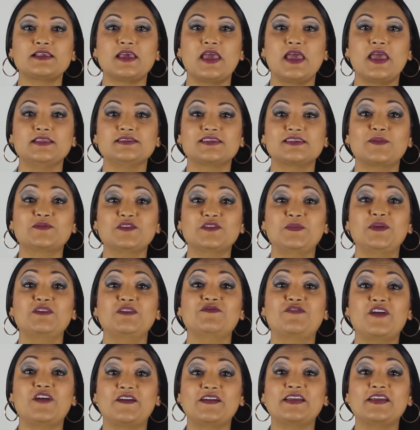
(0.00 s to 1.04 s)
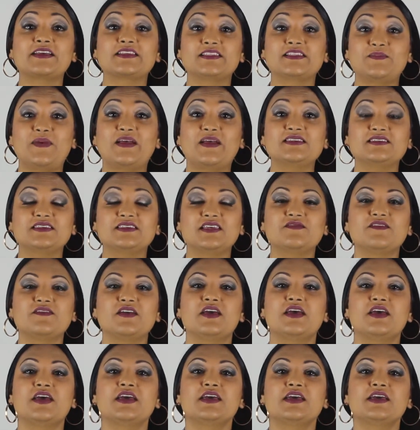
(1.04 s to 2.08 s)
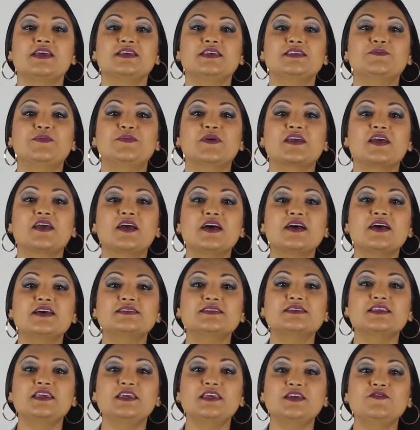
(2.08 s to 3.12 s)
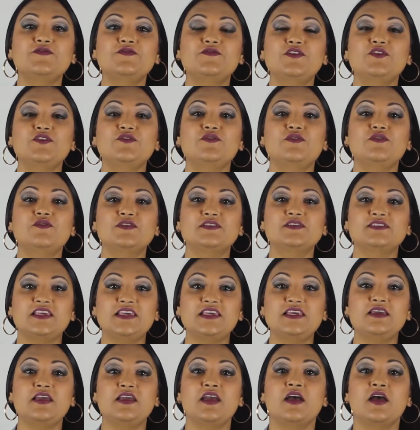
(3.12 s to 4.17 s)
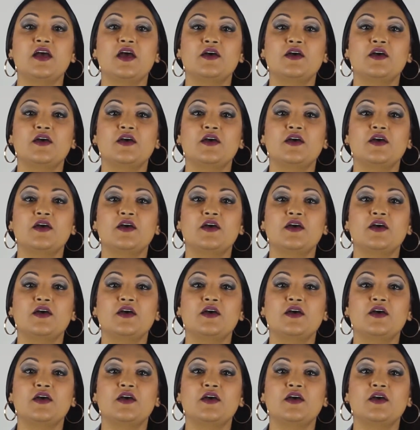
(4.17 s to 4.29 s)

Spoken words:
ends up to be very expensive is because if you see